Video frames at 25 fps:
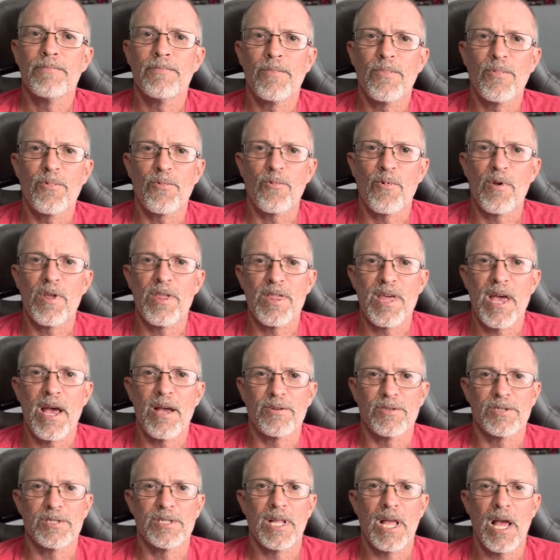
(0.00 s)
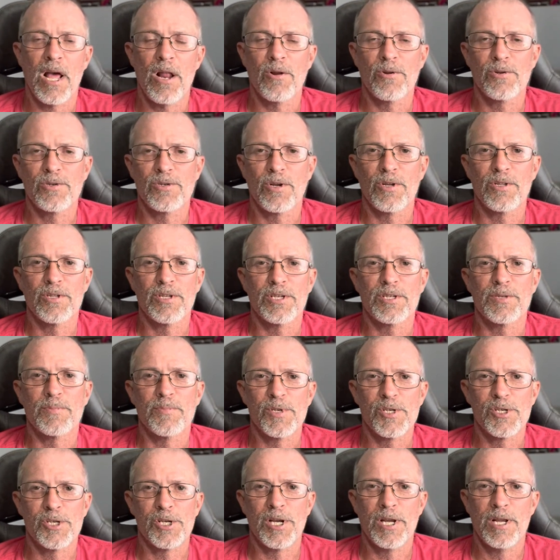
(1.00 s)
$3,000 on this
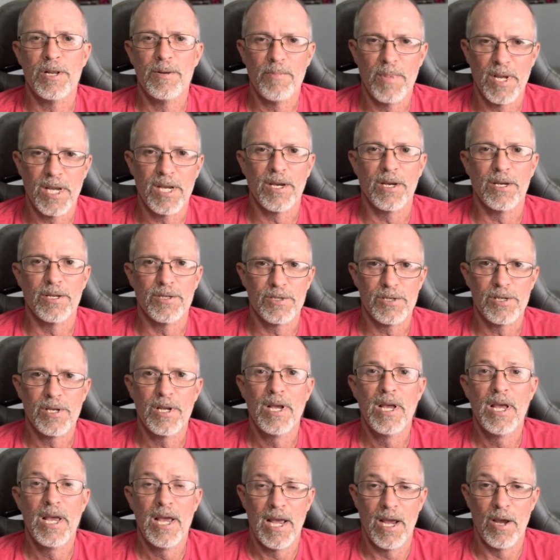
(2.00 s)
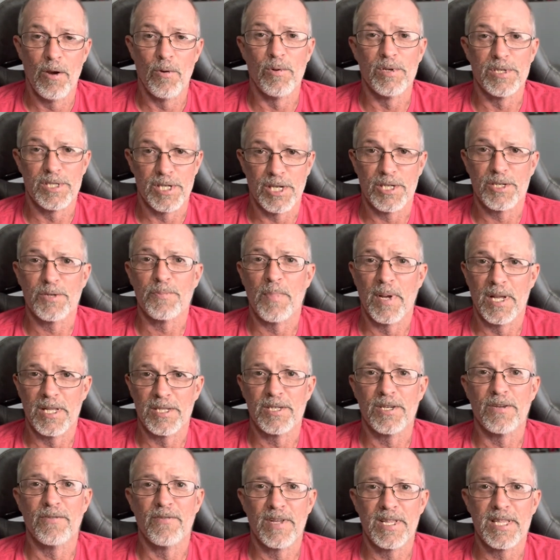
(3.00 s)
machine because it was
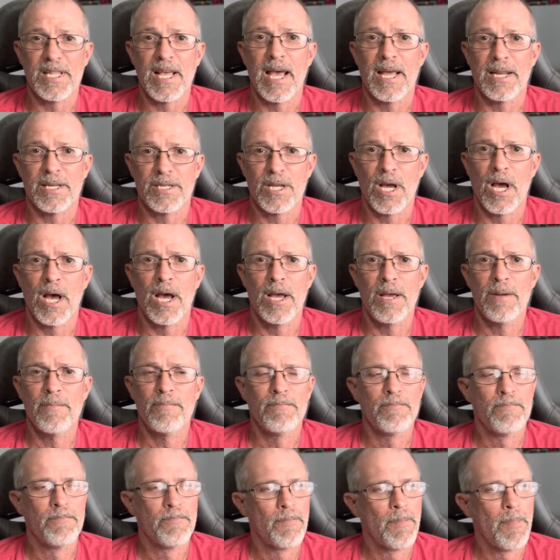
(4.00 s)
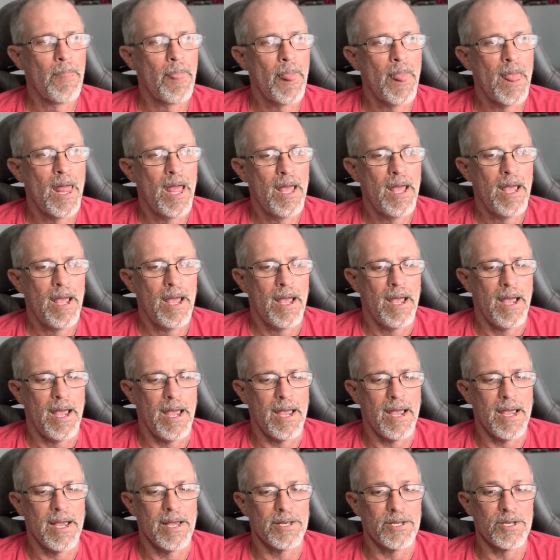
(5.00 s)
expensive at that time,
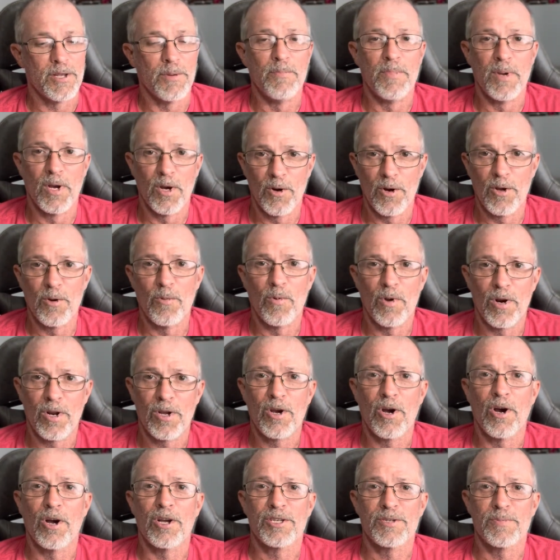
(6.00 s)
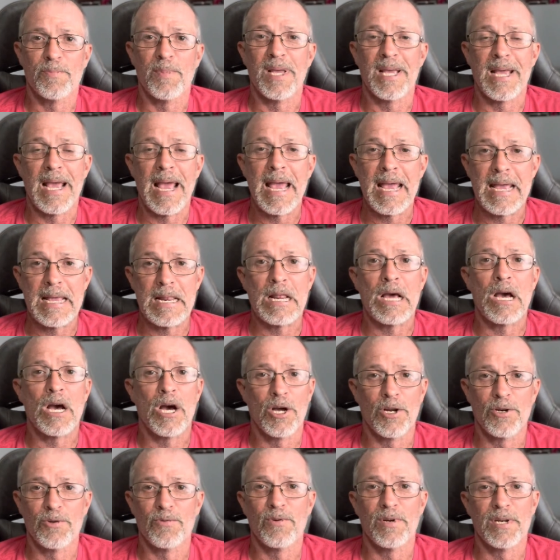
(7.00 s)
and to build it would have cost me
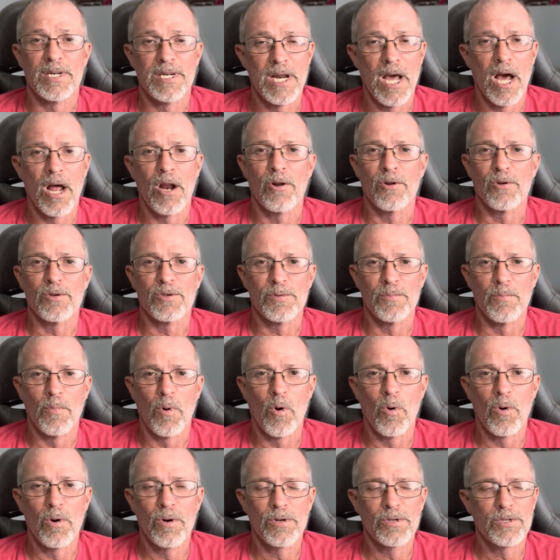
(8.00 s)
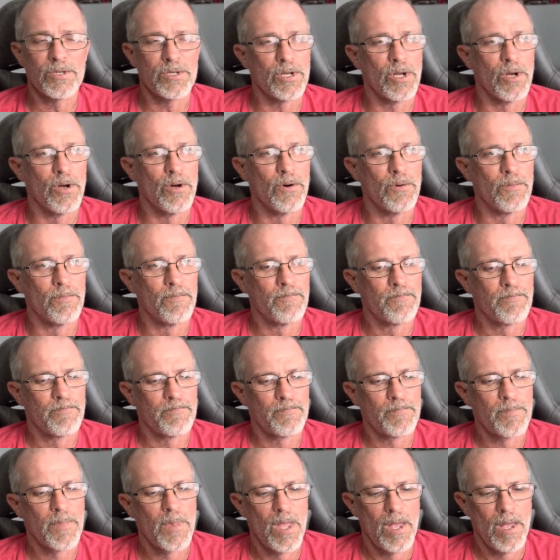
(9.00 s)
$800 more, so
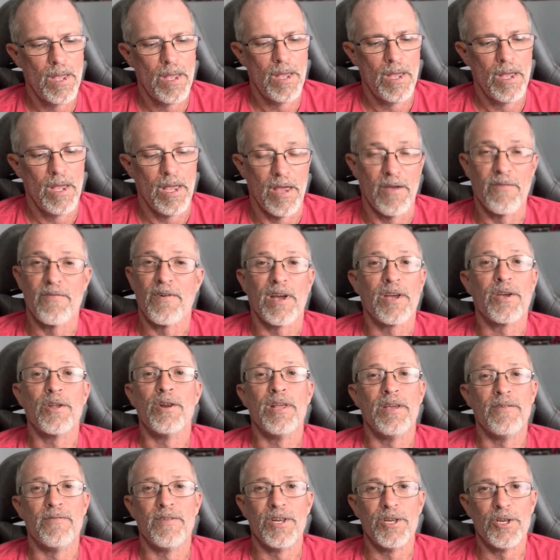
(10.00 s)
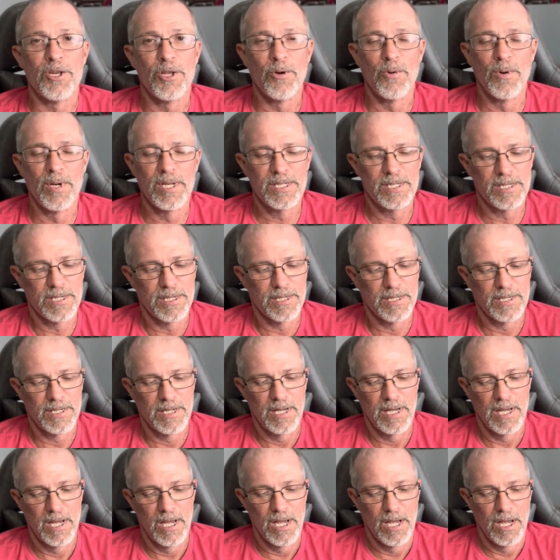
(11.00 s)
if I could even do it.
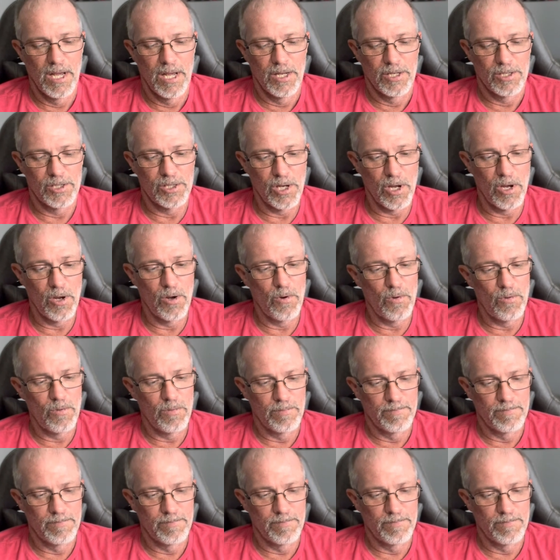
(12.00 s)
So